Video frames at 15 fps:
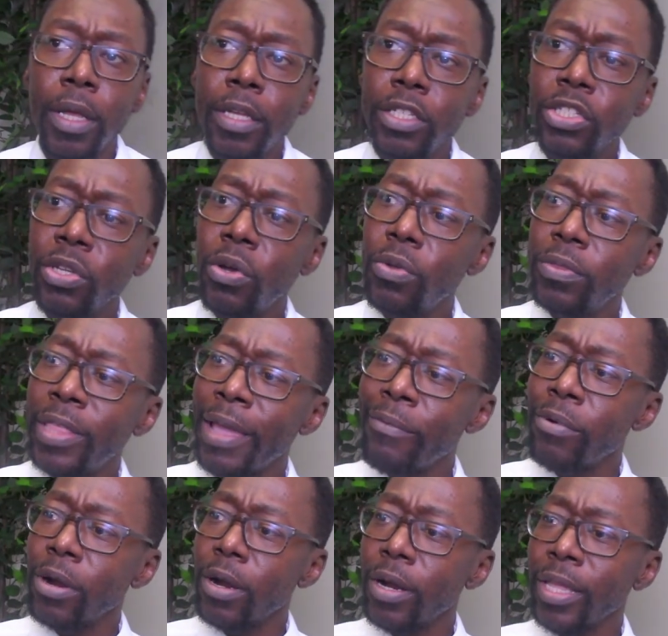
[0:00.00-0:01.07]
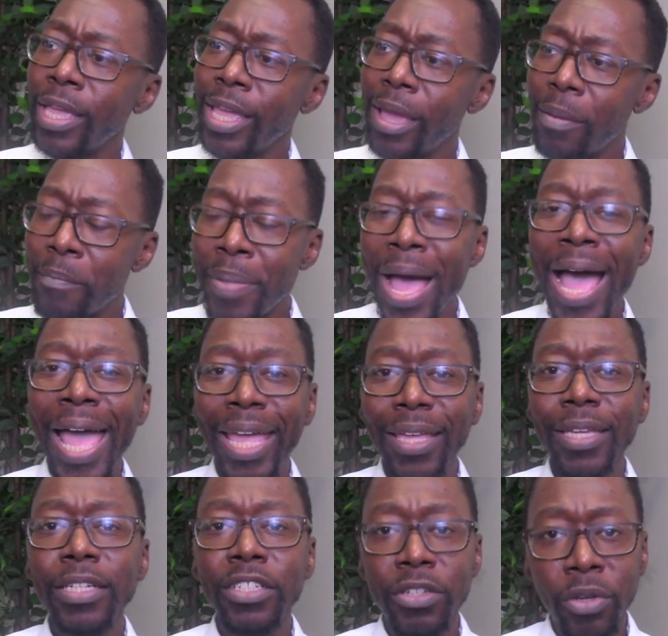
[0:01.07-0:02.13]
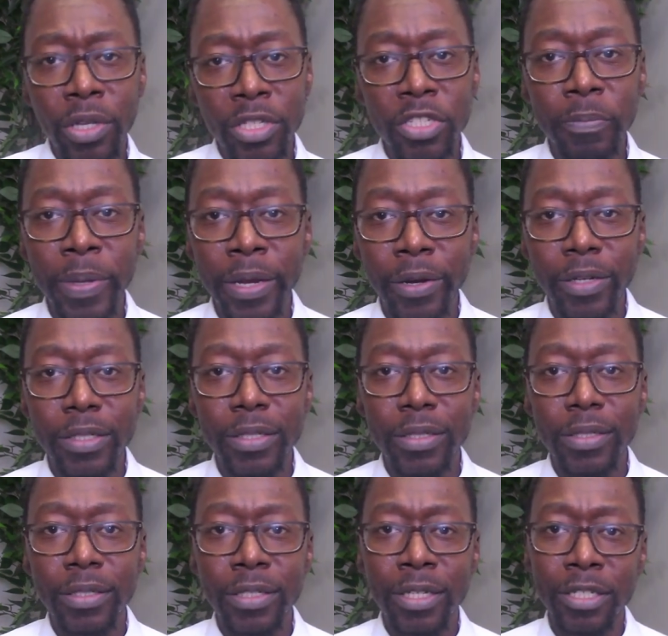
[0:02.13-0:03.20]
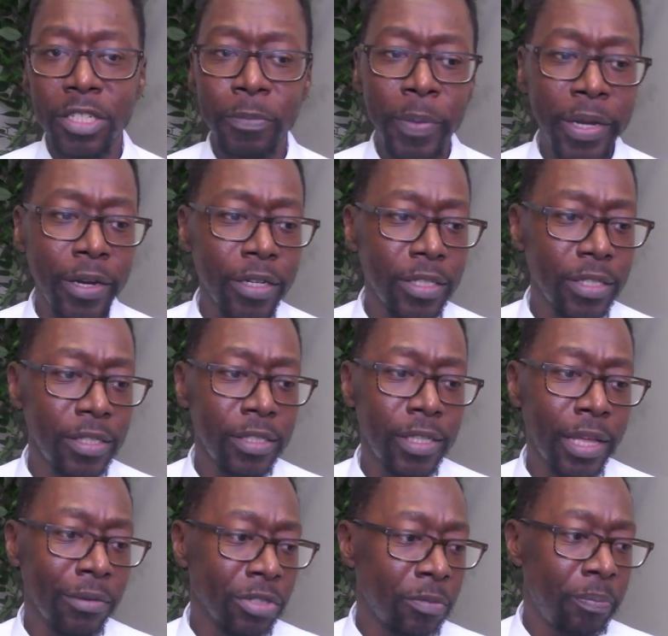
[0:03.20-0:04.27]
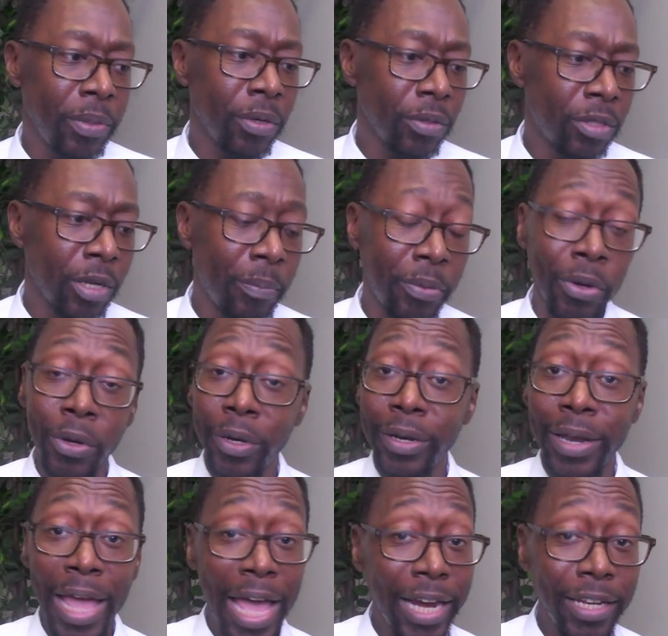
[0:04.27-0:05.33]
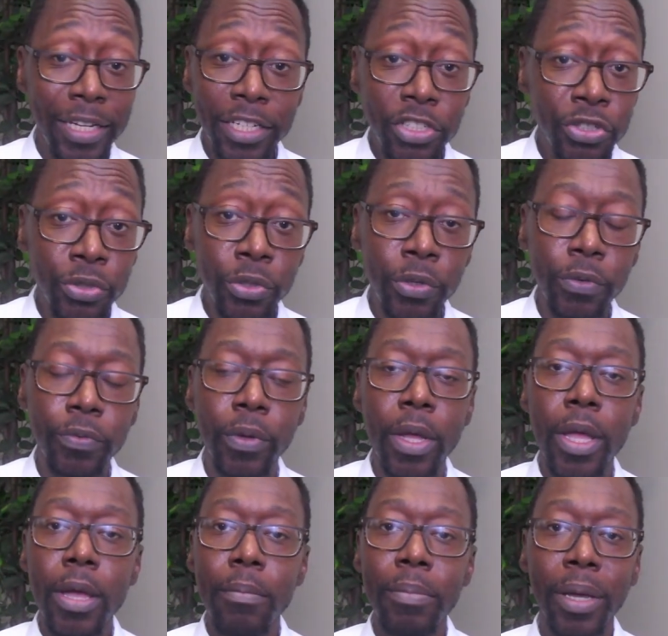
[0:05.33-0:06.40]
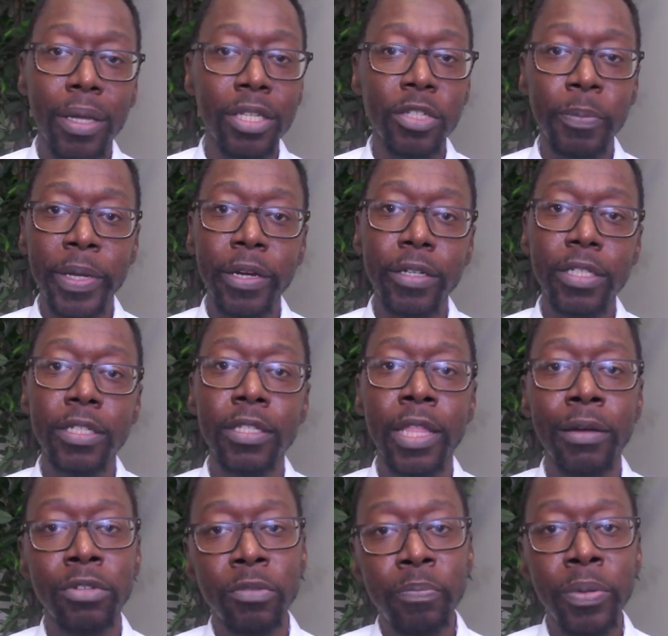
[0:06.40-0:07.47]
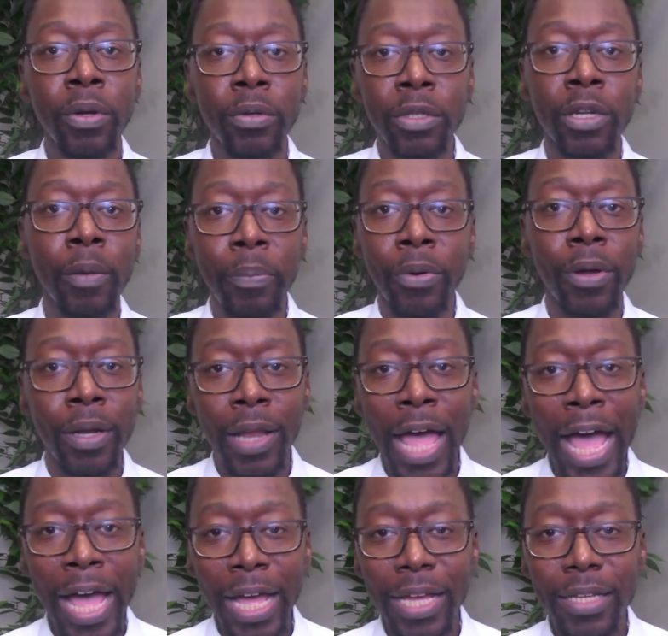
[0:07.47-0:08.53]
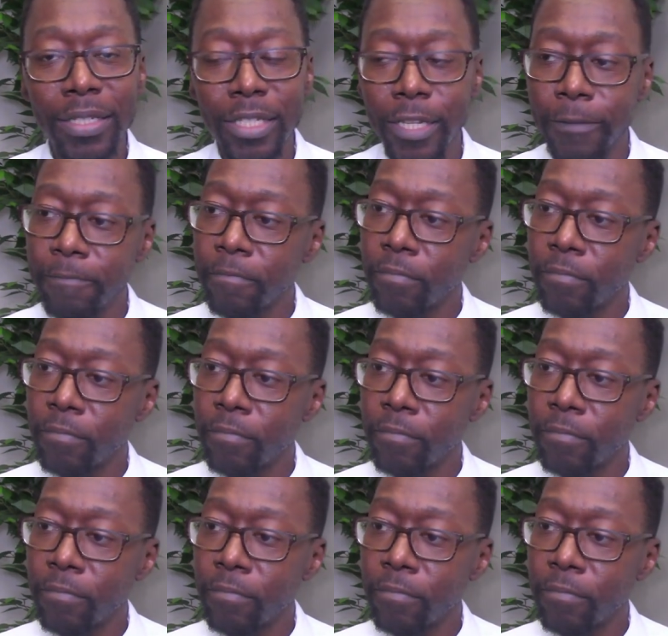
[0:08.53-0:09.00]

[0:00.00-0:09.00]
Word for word: So they were, again, buying into conspiracies that was built up on not any truth, but conspiracies that was built up on lies.